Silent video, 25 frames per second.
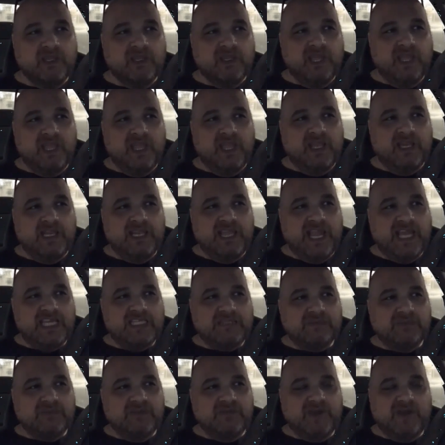And he
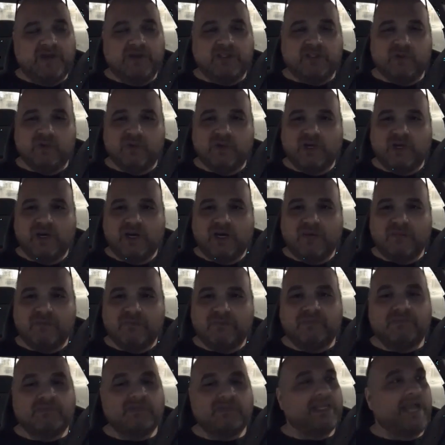asked me if I would do a. a
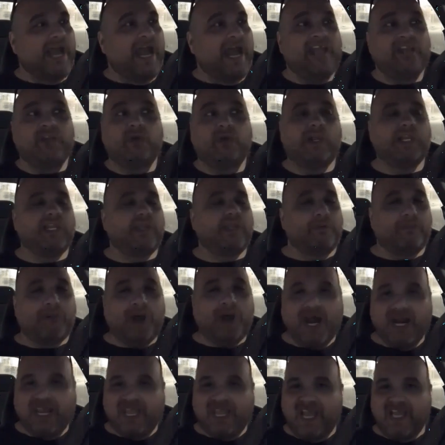I had no idea what
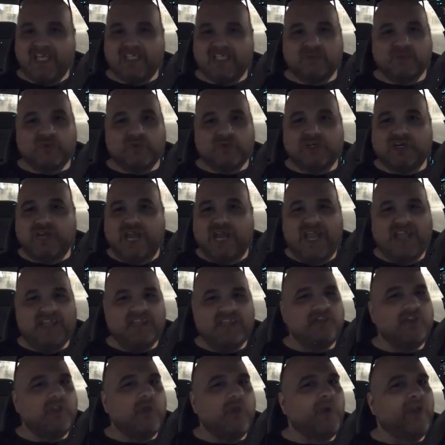podcasts were. I had
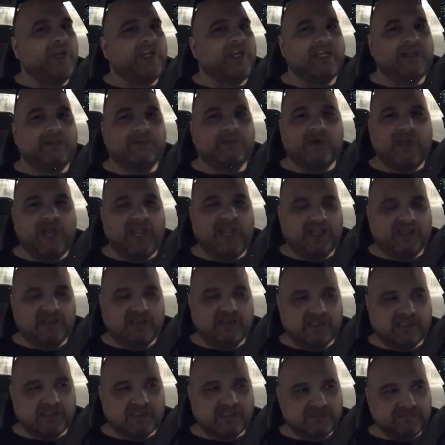no idea about any of
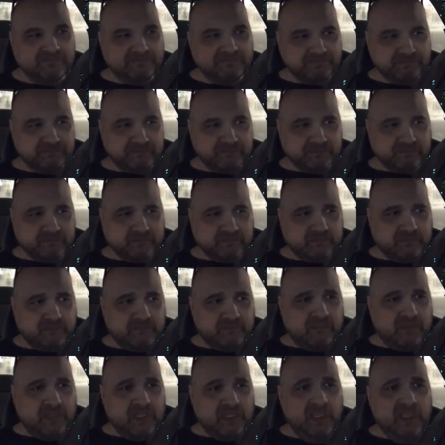this.
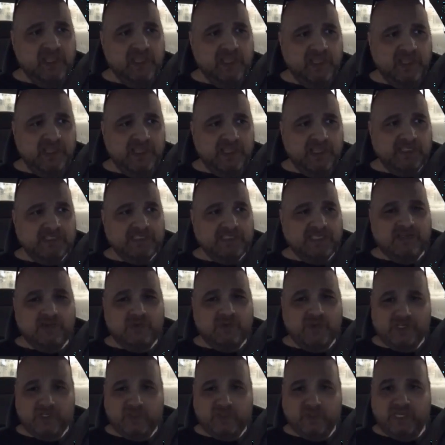He said he
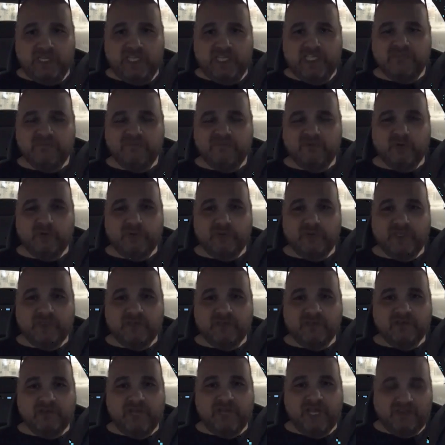wanted to do an interview with me
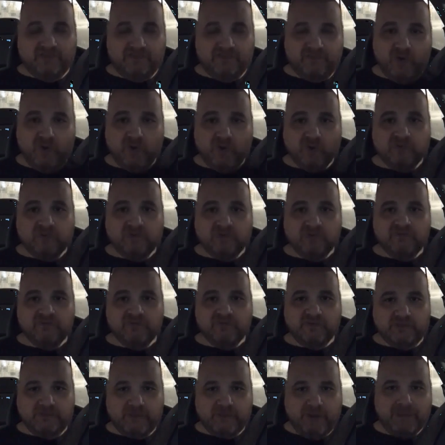on the phone
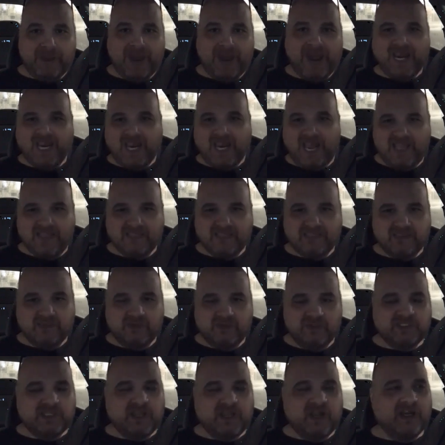for a podcast he
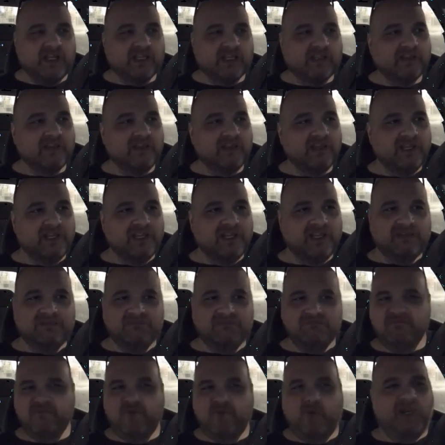was starting.
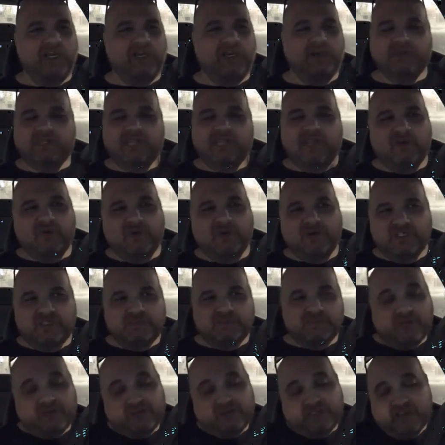No idea what that was,
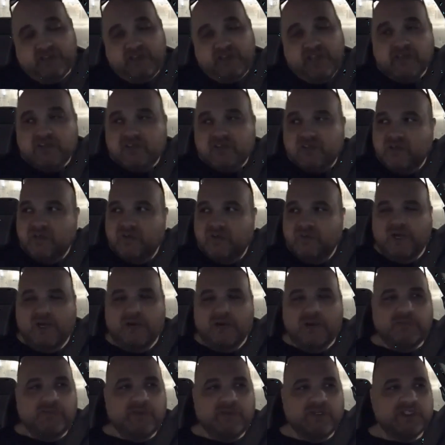but I was like, oh, yeah, sure, no
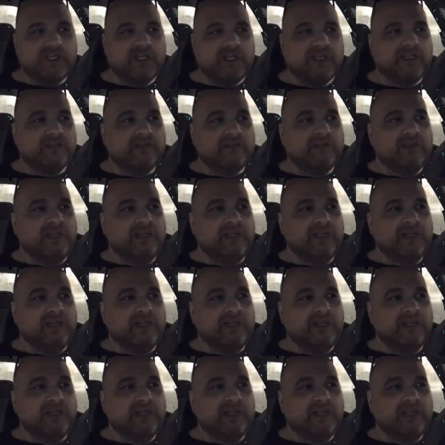problem. I appreciate it.